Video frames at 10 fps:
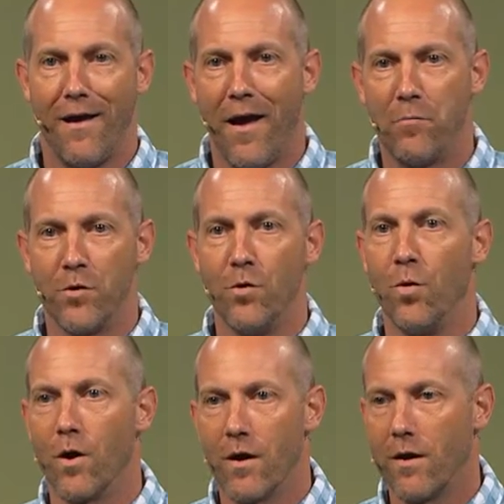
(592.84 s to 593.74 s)
I'm the
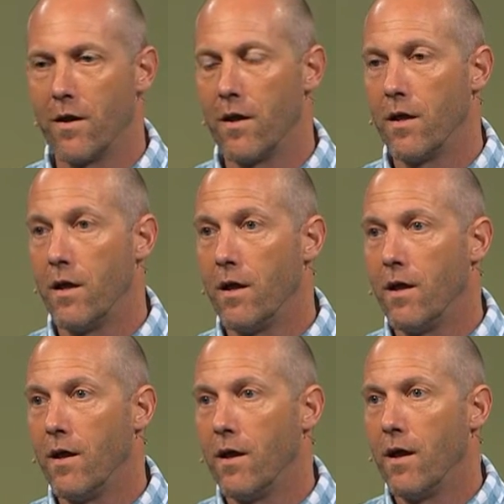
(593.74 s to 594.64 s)
door.
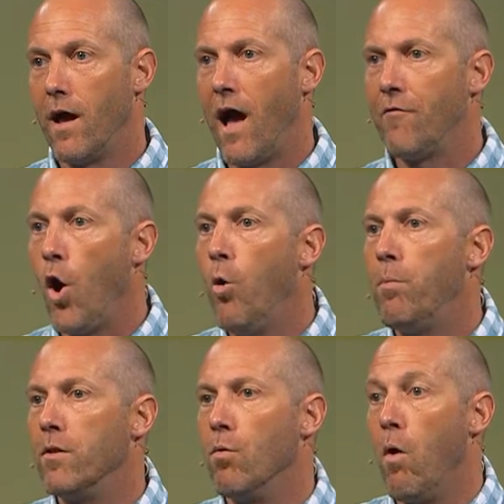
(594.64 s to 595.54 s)
I've
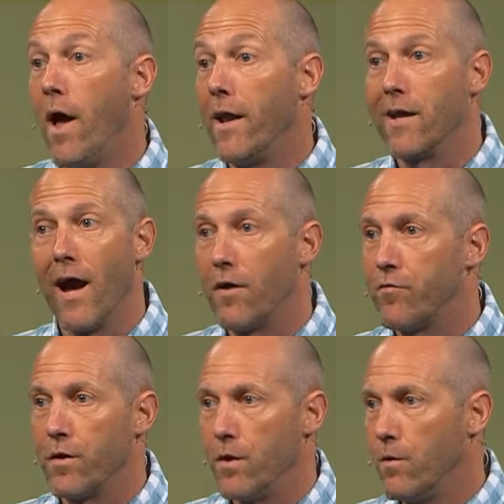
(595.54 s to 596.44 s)
opened the way to God
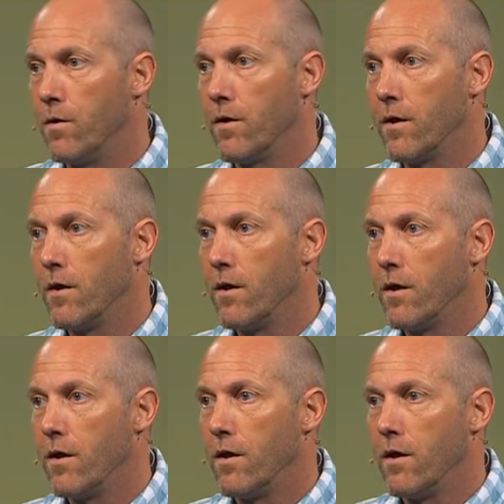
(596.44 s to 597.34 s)
for you.
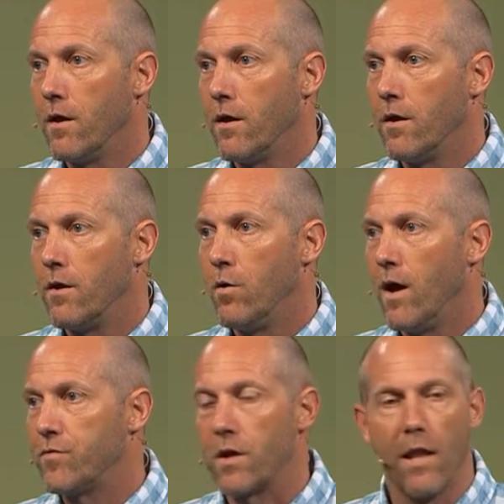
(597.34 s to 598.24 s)
You don't
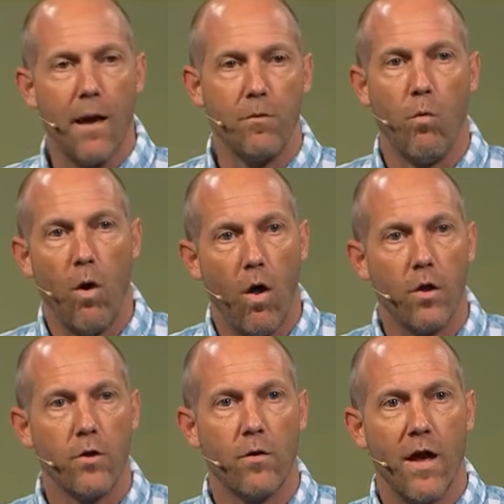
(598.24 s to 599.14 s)
have to climb the
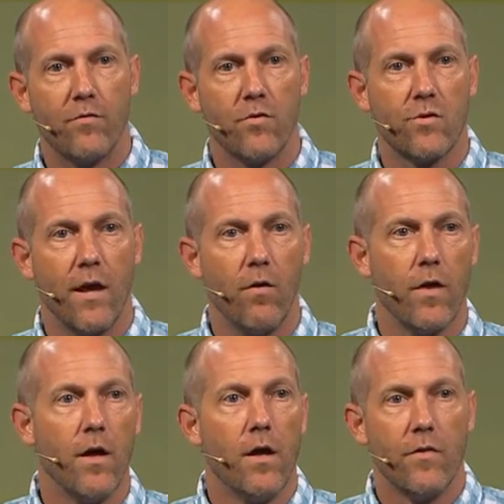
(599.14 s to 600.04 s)
wall. You don't have to scale
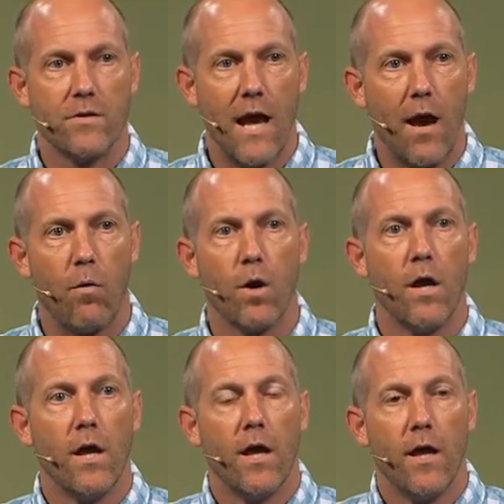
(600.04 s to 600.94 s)
the tower.
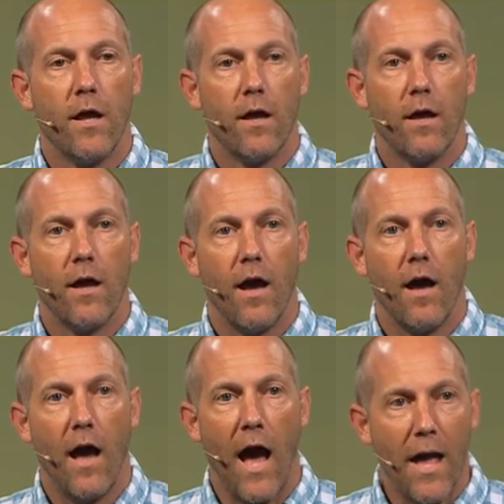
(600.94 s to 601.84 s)

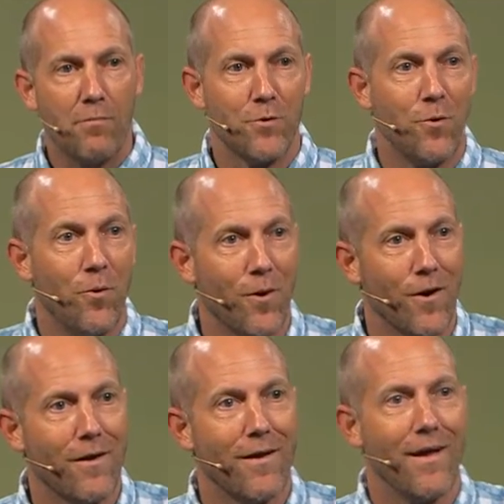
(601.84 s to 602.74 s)
I am the
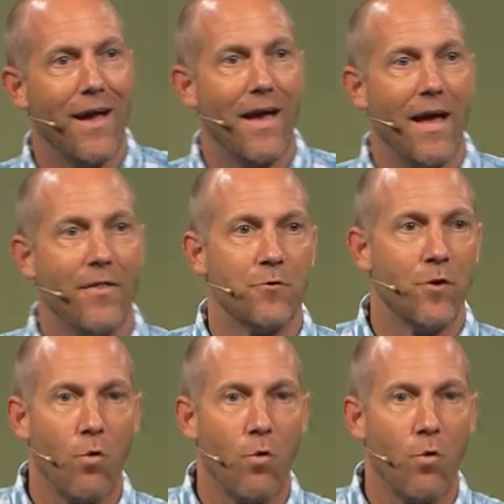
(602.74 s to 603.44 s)
door. There's